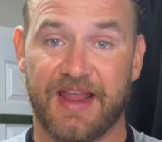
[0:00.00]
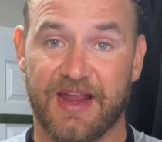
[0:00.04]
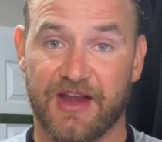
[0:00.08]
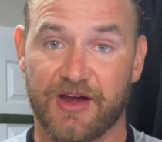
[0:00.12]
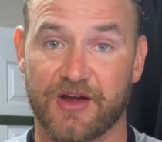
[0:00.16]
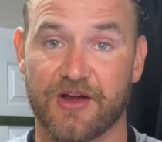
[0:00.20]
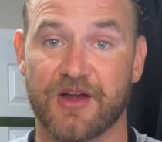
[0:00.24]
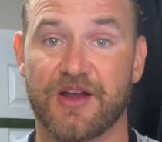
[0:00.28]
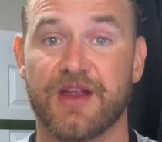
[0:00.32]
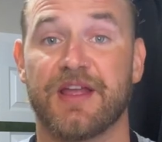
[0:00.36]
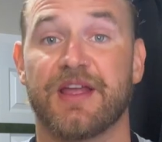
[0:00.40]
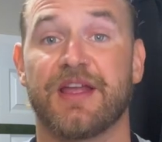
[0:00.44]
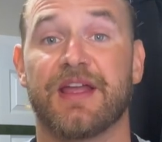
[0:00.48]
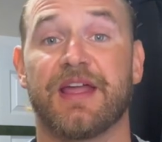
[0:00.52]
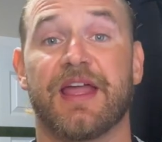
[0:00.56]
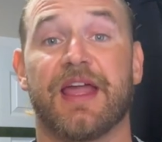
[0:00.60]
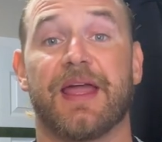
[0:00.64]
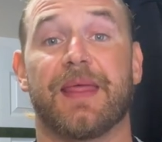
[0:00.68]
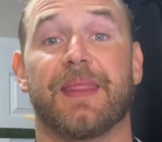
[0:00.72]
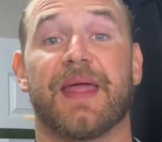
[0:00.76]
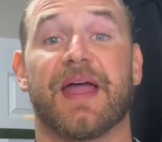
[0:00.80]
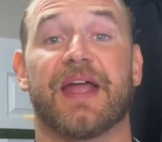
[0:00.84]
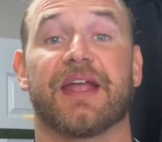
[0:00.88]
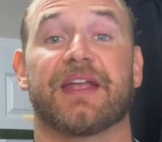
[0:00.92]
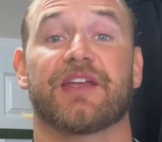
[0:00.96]
air,
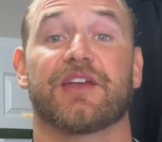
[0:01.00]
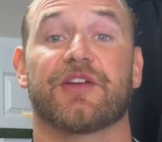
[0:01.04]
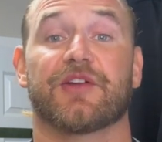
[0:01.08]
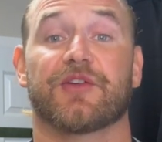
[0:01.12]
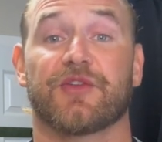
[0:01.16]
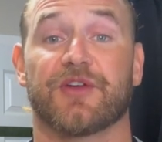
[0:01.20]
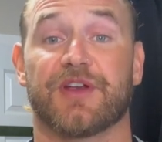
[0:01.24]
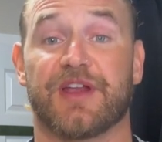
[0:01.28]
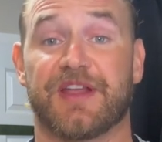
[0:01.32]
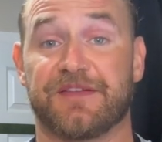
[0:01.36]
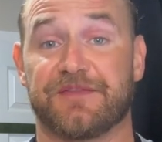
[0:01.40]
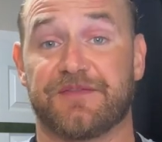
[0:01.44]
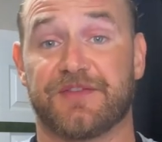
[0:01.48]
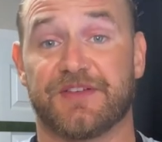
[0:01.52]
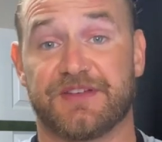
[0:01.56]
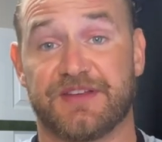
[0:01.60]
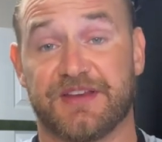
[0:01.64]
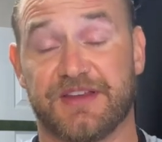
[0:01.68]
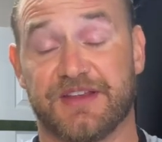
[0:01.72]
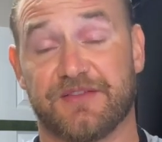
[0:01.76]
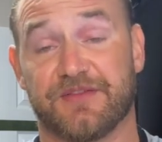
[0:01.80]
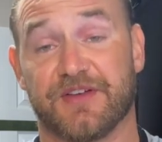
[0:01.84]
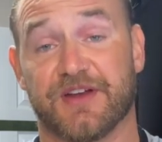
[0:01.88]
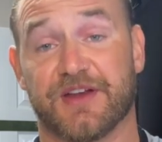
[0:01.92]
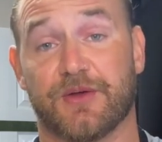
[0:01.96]
and that can create
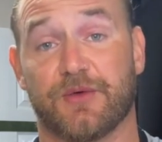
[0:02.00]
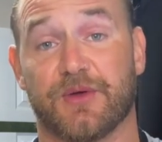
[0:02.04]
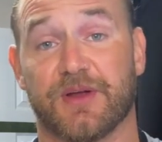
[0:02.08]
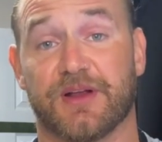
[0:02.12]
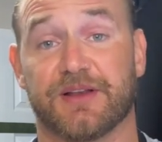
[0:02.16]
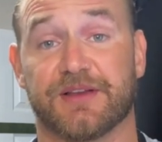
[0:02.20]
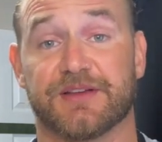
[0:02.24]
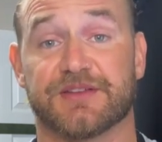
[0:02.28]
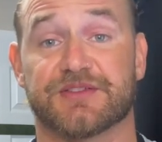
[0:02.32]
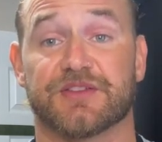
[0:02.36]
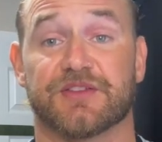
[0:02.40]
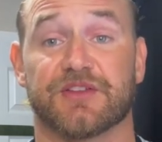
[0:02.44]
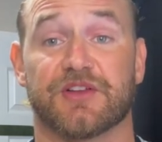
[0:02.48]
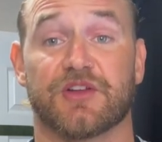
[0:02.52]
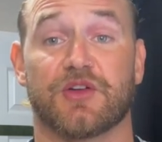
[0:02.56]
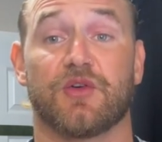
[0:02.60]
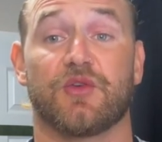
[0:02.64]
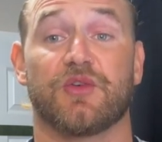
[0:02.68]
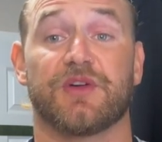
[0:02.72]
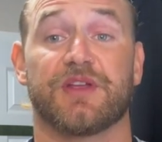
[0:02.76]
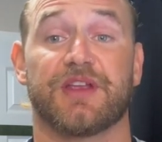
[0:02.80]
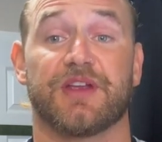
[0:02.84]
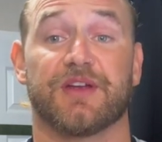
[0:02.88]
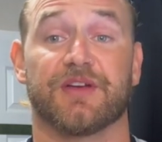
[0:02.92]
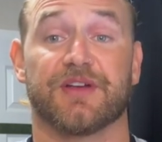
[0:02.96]
fatigue very quickly. So the
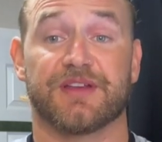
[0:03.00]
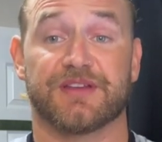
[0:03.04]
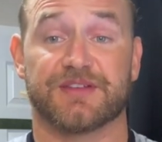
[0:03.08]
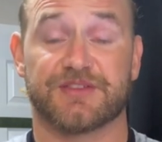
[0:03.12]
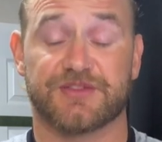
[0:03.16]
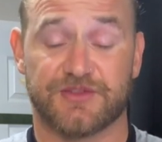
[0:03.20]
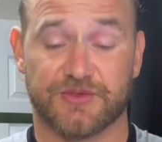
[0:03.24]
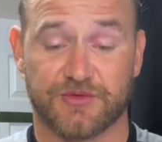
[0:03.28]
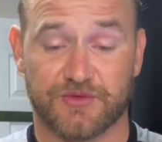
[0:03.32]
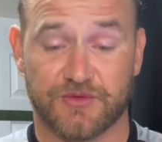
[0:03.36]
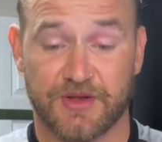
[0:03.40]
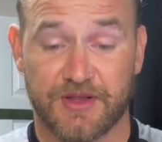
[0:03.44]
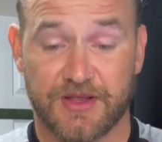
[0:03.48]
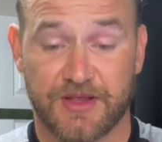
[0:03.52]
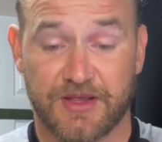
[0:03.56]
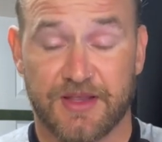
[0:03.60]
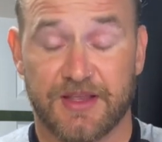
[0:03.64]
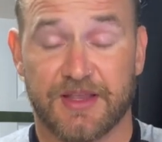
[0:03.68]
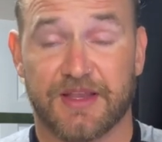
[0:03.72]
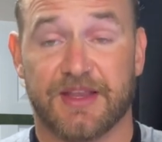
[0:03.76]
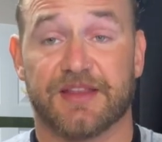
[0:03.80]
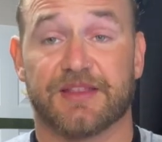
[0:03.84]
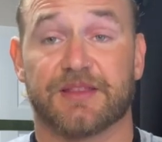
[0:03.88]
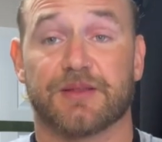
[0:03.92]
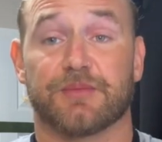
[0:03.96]
goal here is to
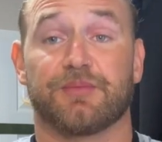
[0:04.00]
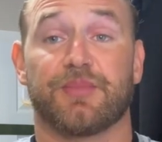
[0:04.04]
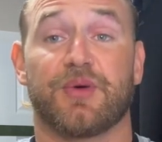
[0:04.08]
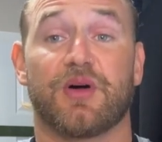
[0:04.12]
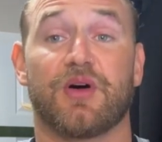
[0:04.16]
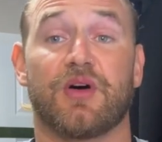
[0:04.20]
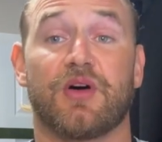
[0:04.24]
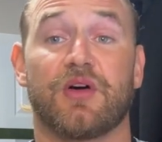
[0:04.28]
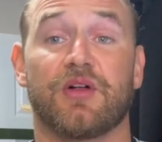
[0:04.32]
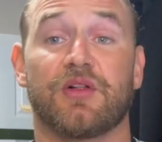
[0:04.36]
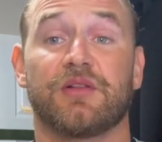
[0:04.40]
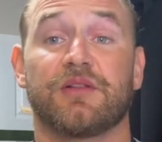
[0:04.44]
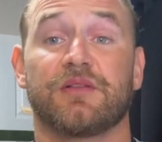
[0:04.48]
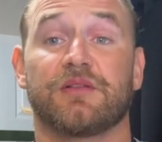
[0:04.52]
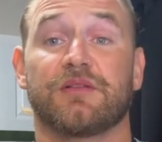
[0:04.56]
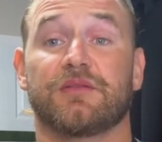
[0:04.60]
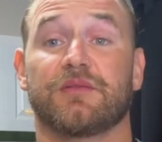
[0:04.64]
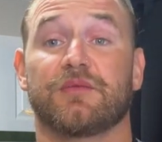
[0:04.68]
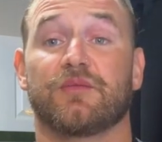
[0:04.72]
get the ball.